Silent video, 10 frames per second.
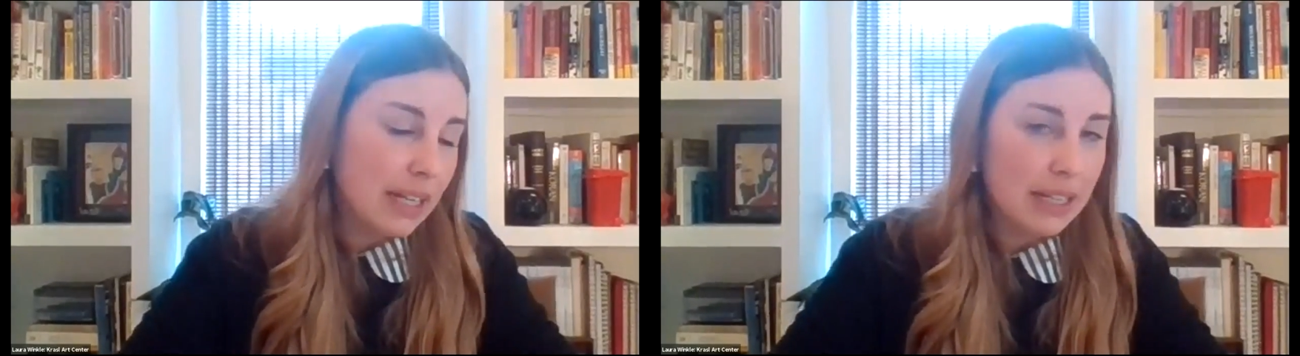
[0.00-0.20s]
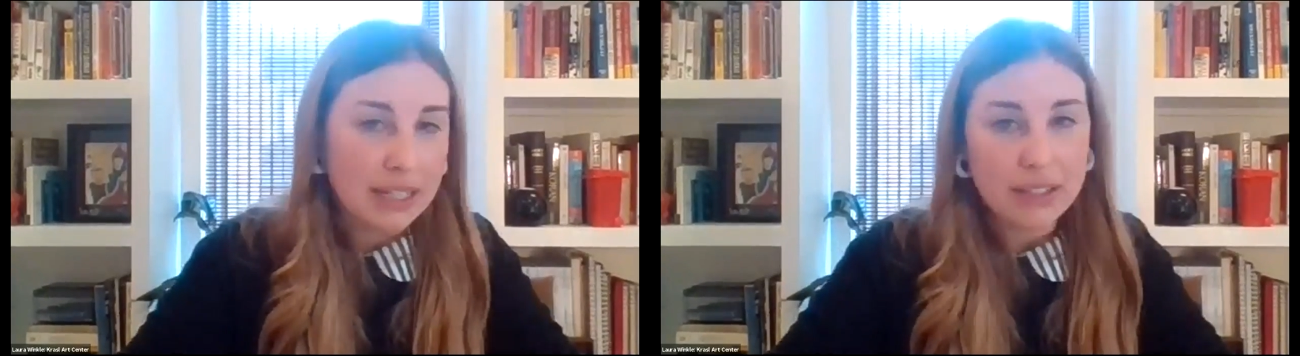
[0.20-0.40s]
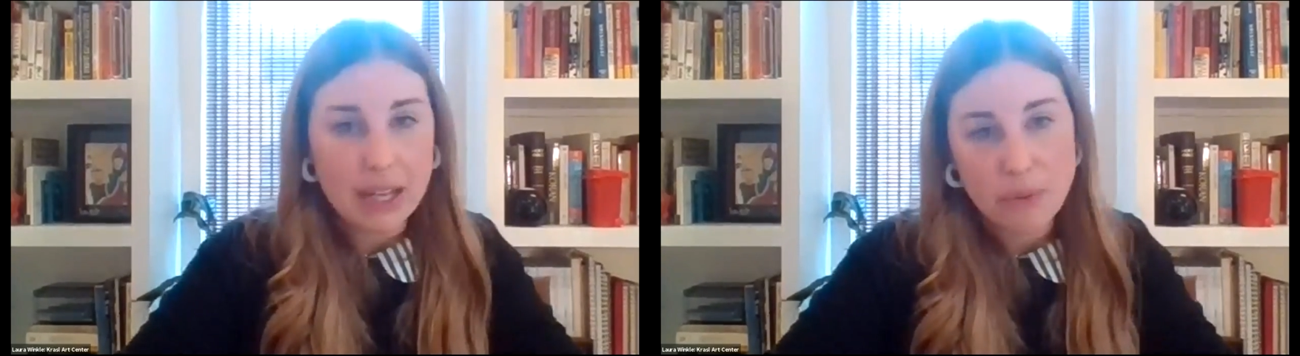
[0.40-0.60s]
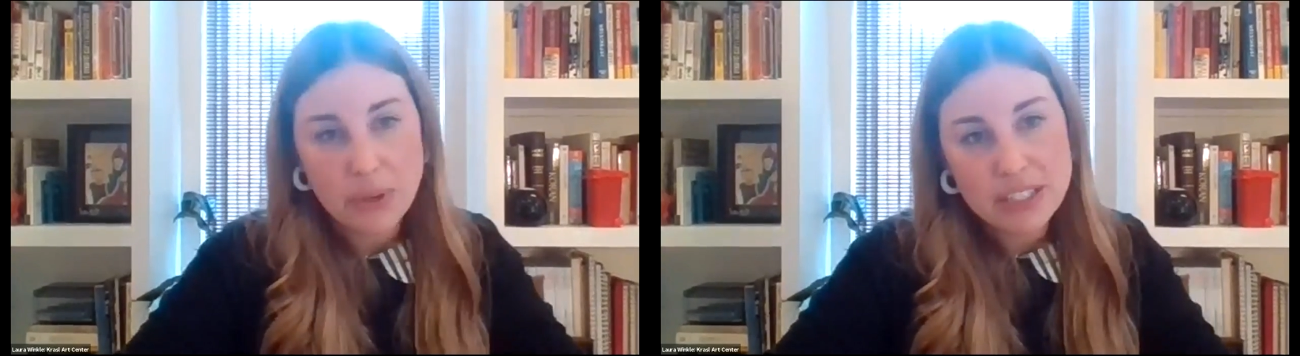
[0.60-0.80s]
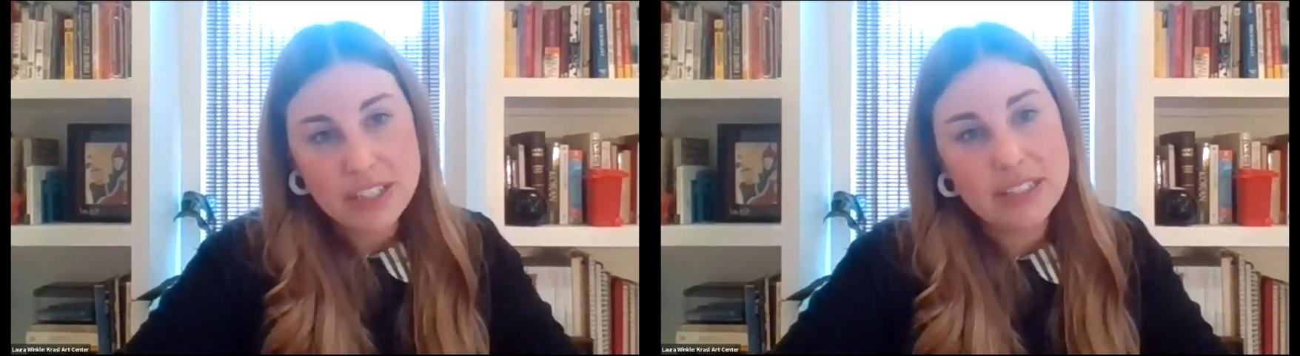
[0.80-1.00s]
uh,
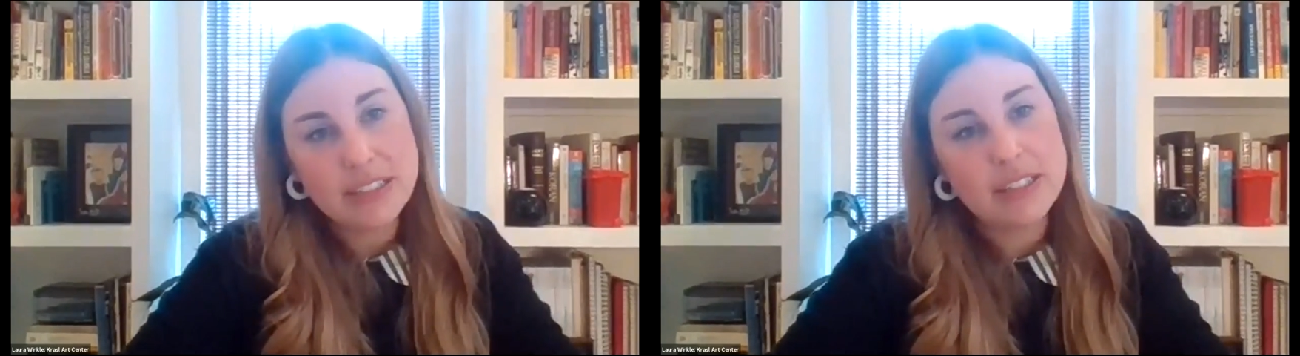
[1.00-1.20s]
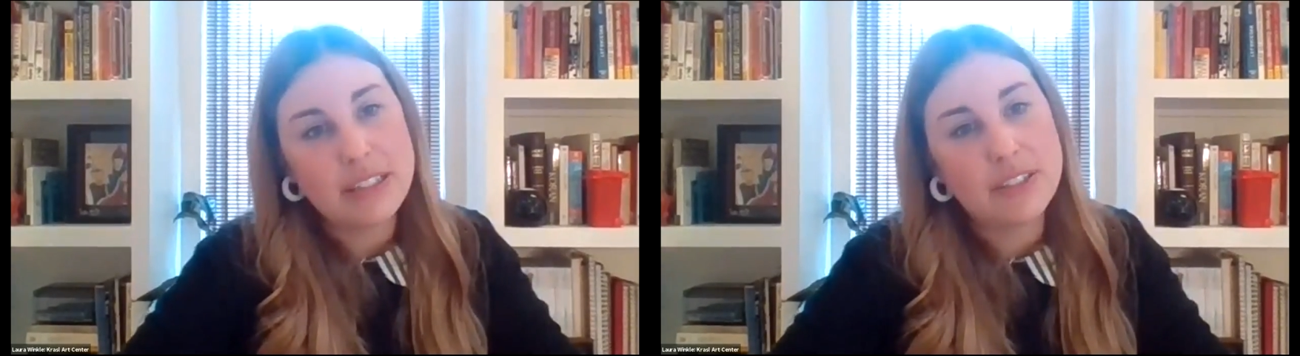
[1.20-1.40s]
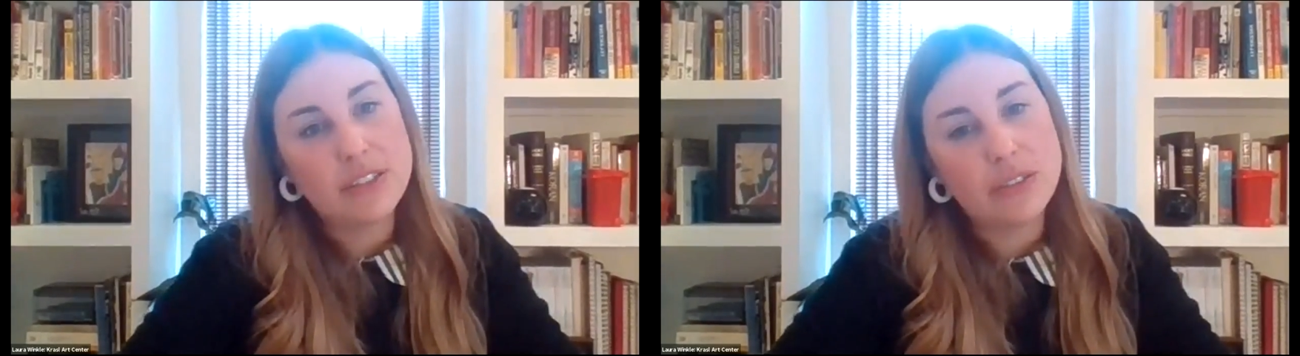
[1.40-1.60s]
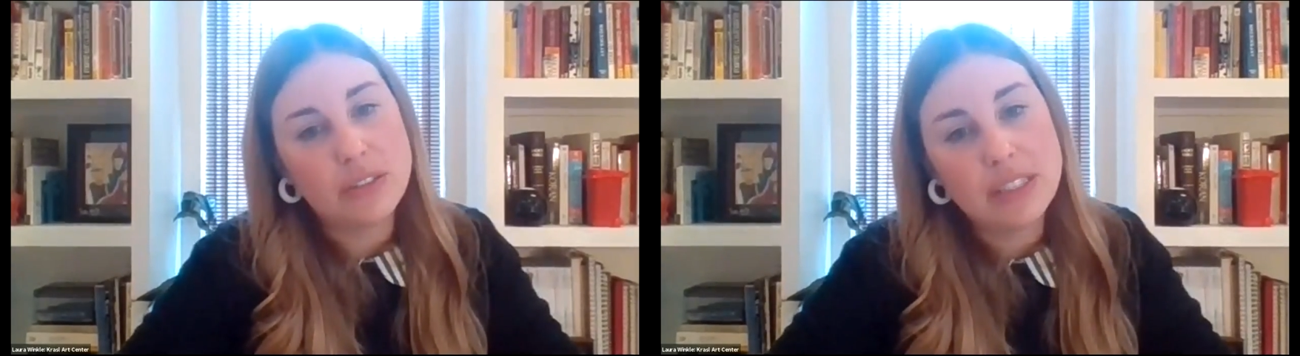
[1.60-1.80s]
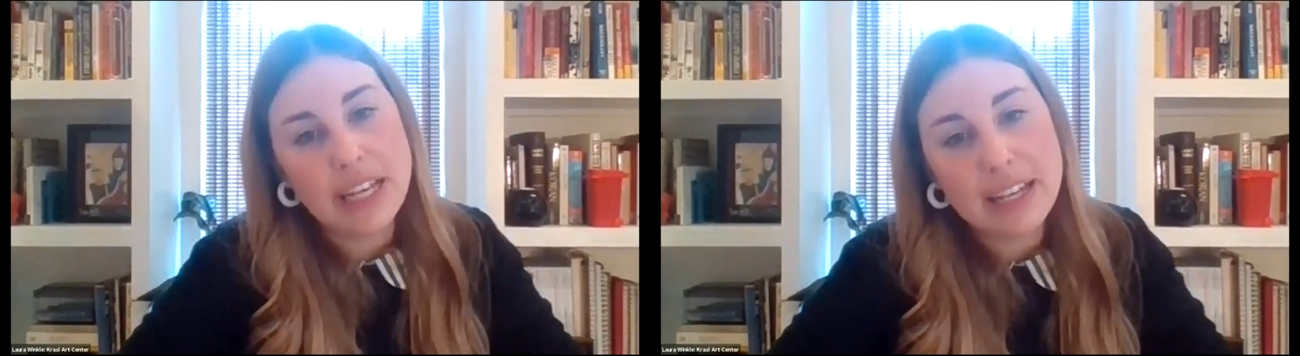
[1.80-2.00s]
collaboration is
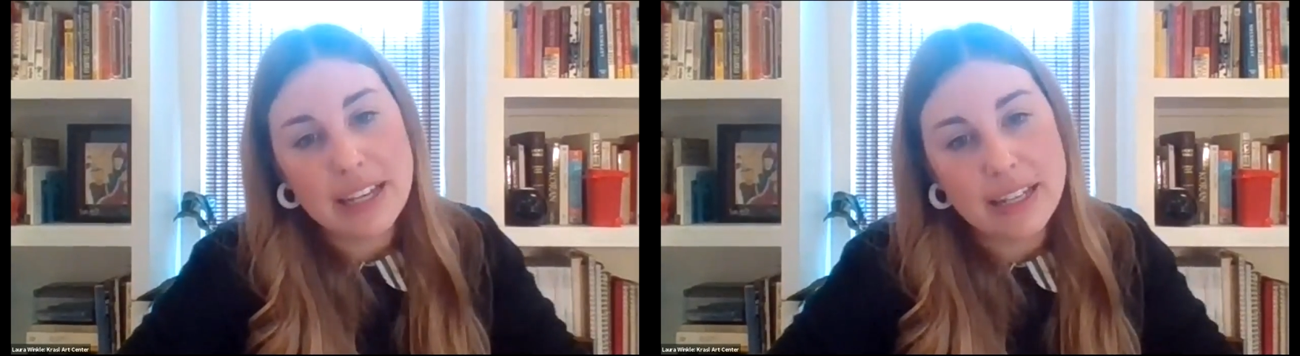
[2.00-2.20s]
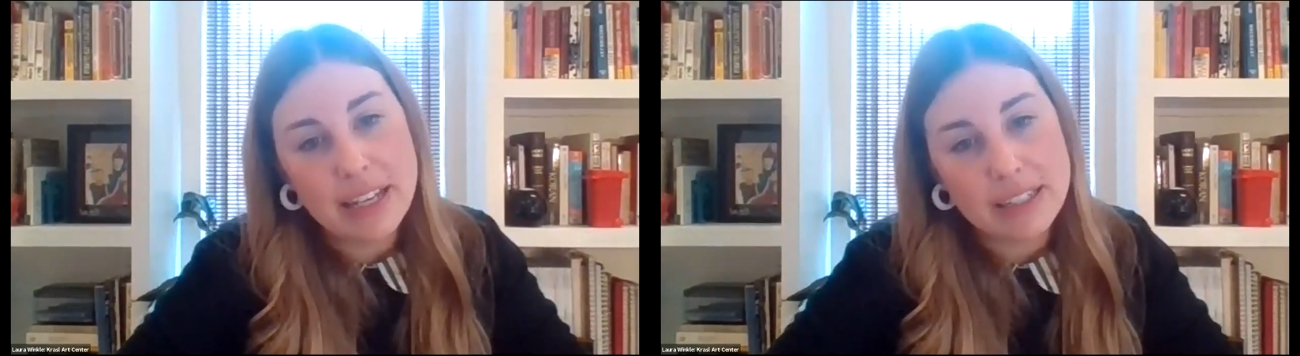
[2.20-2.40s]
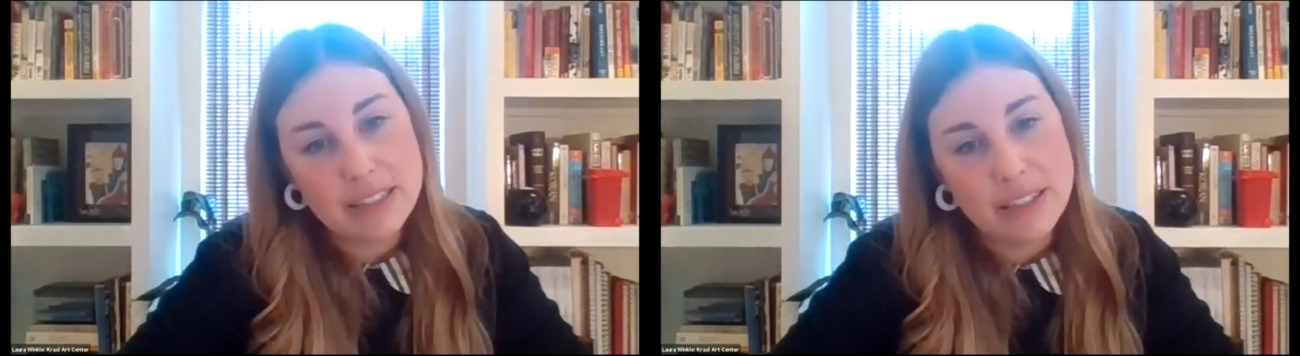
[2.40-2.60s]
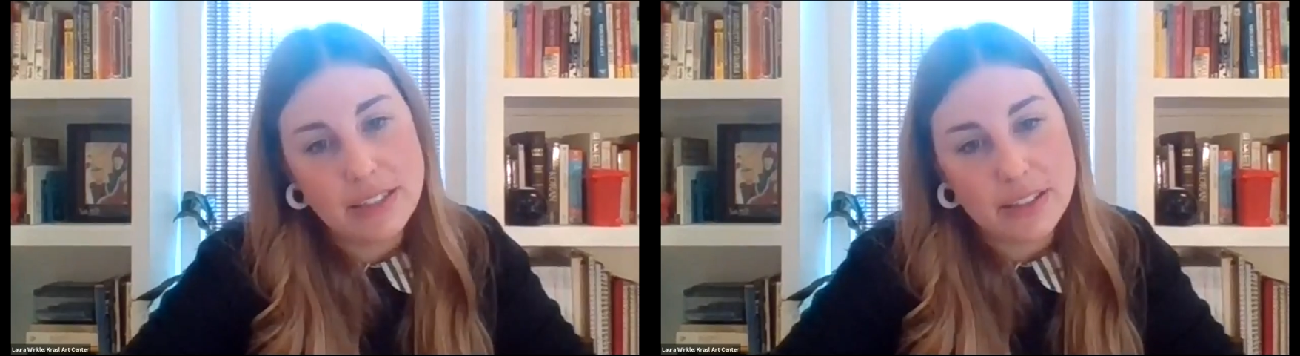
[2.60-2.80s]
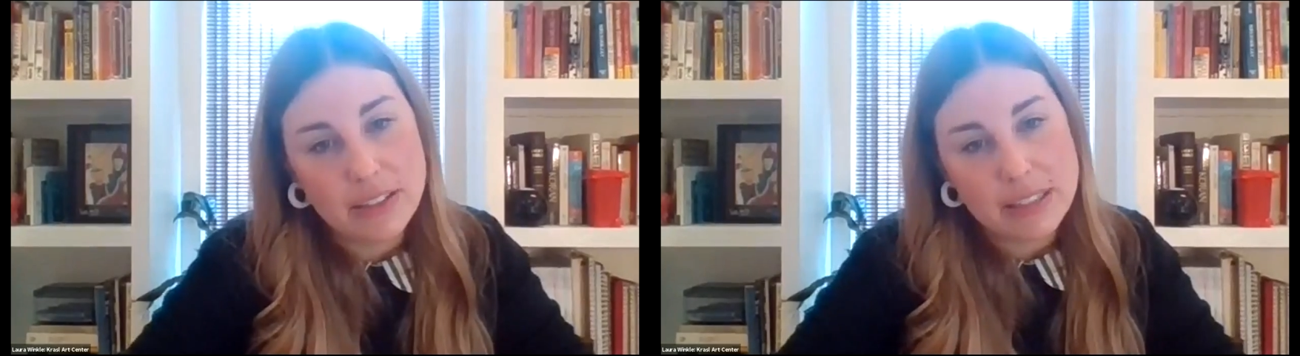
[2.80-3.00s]
essential, staying connected
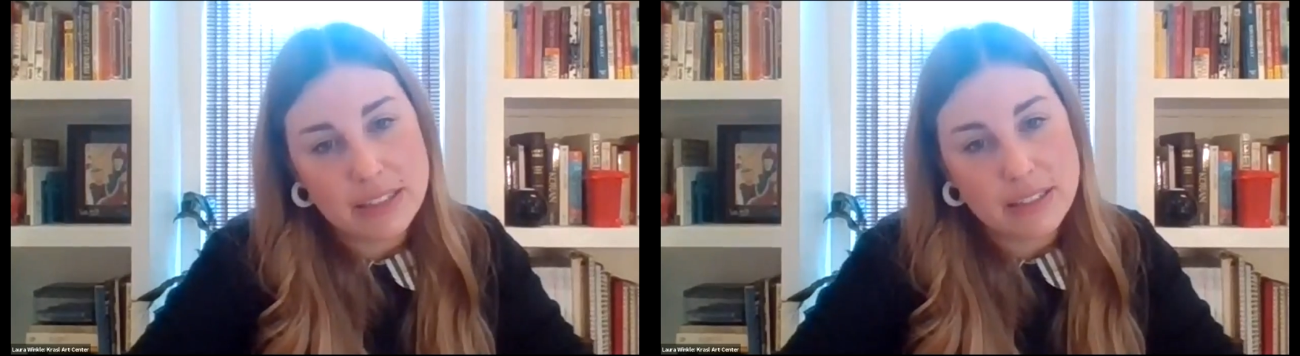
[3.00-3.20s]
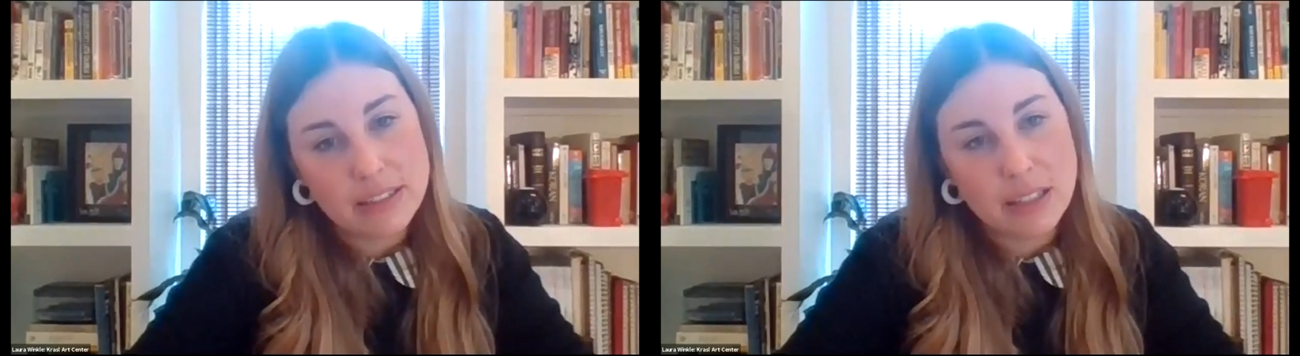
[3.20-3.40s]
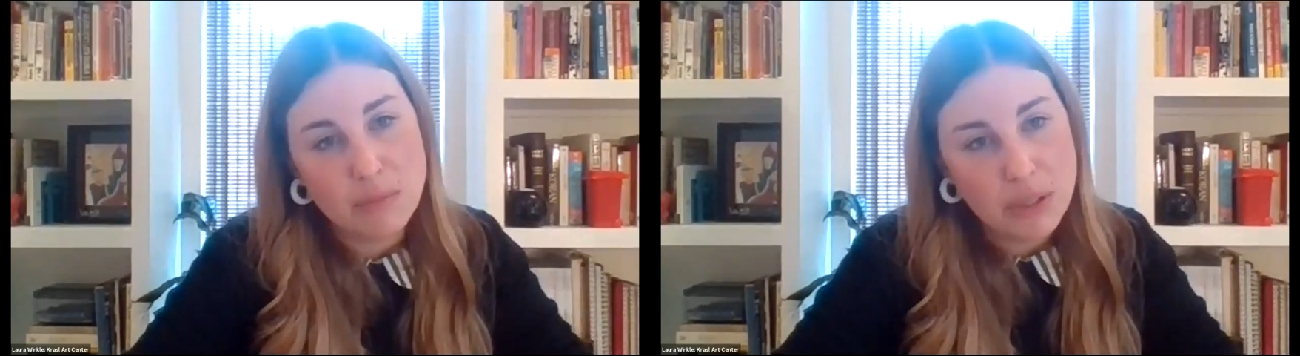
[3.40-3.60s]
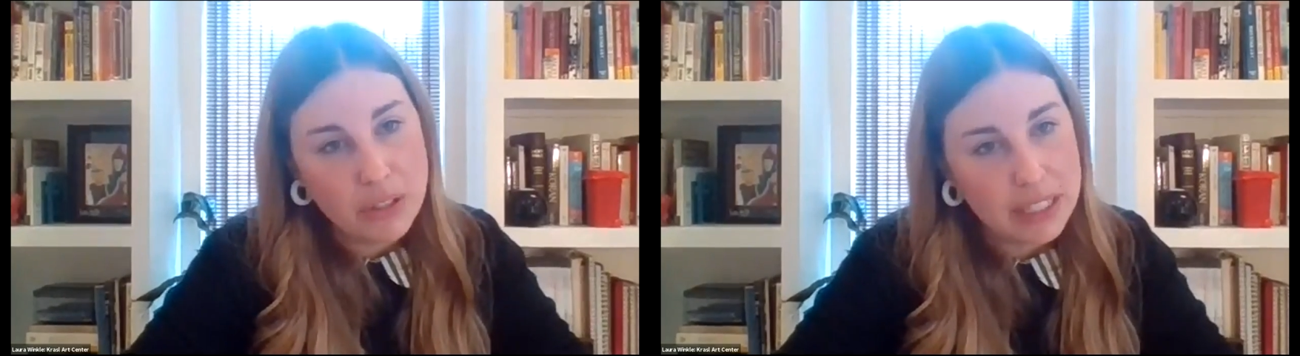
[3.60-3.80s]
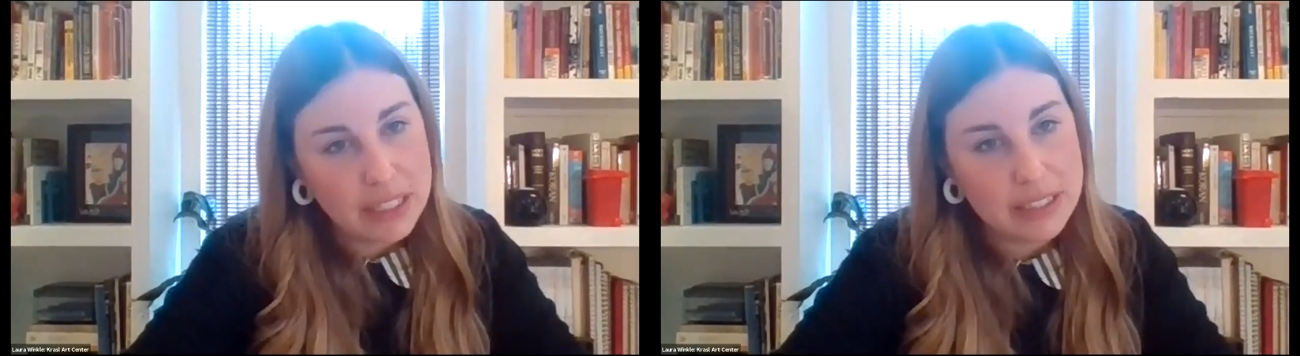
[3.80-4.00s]
to your glass
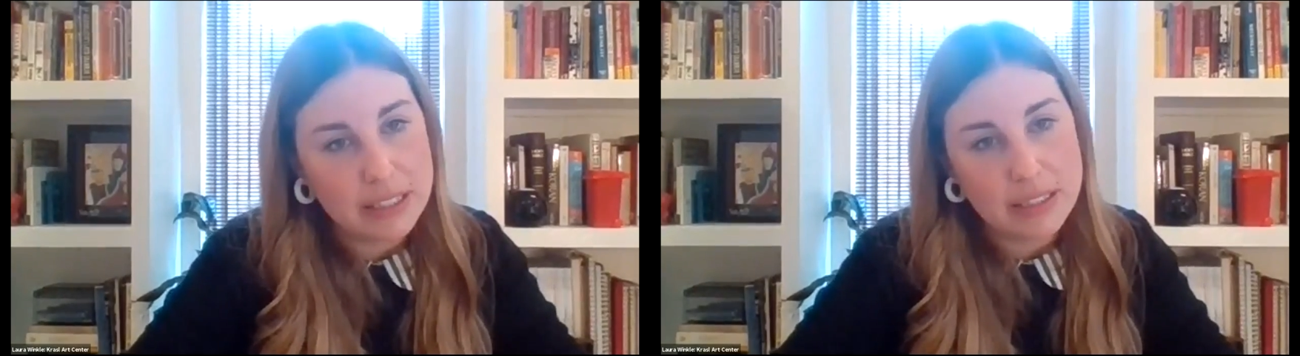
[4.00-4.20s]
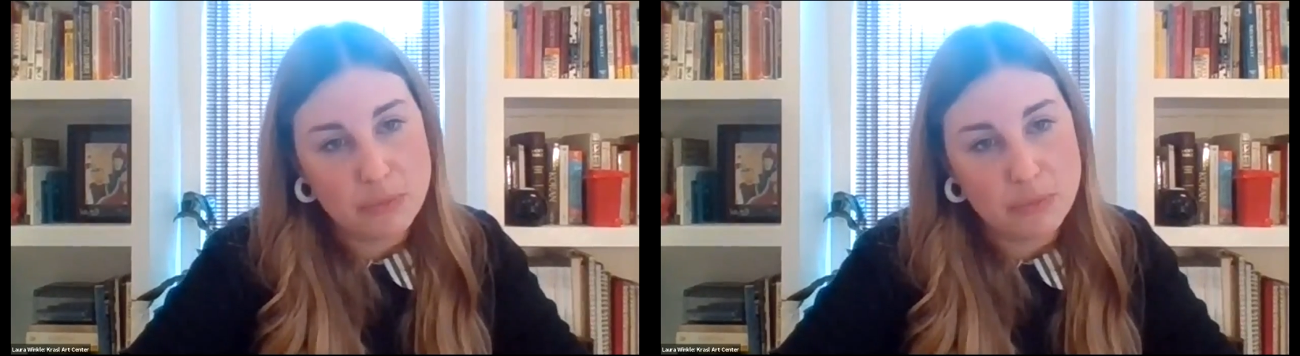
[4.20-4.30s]
communities